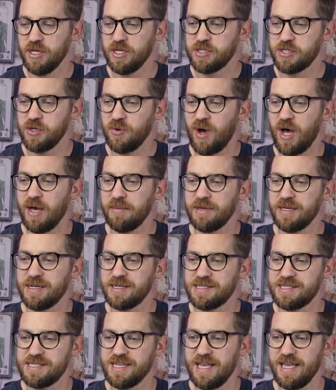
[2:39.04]
So I'm going to
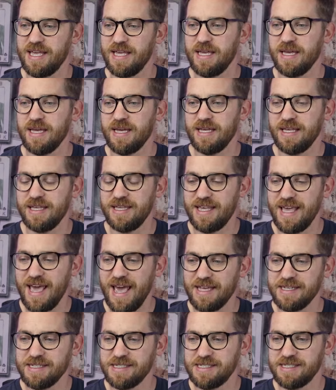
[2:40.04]
say
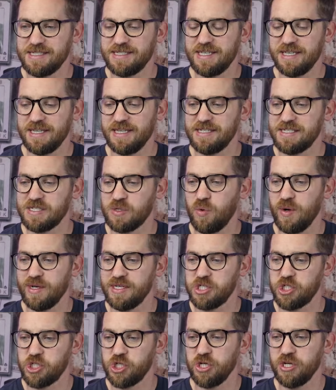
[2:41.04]
yes to this
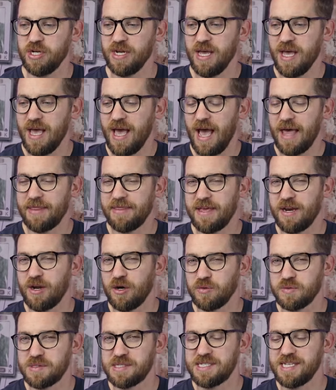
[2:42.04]
question and then
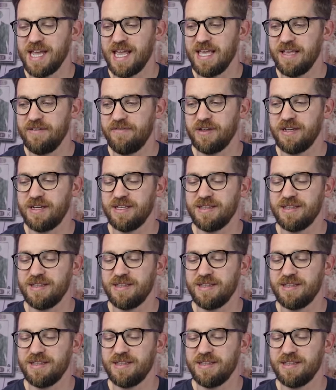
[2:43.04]
I'll save and